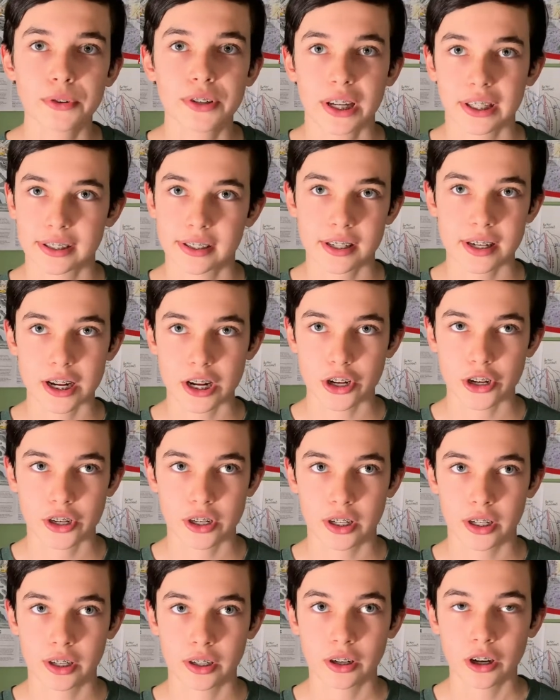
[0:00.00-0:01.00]

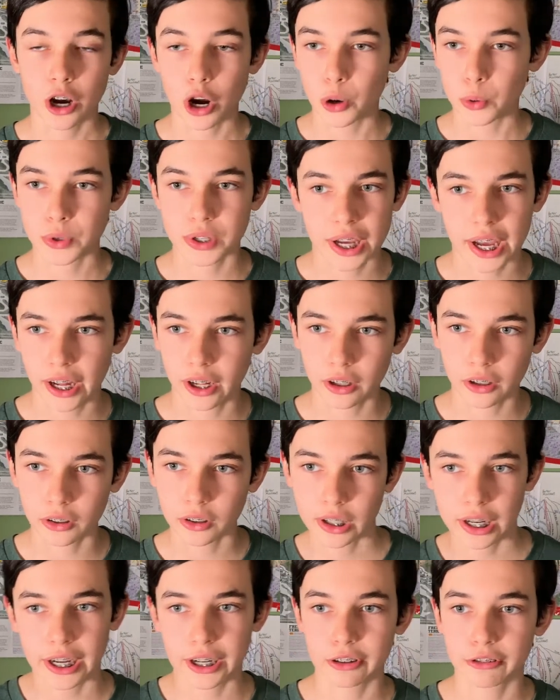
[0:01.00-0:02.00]
destination hotel
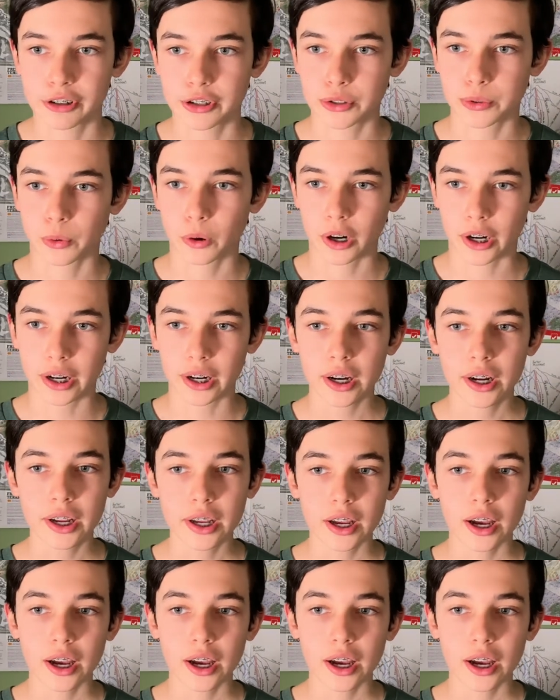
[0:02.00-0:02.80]
kind of resort